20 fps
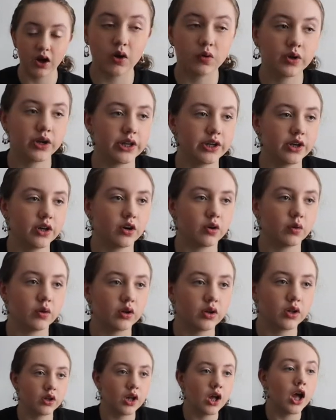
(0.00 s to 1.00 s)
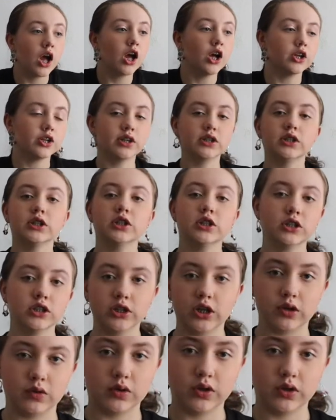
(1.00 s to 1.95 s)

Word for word: Oh wait, no. No, no, no, no.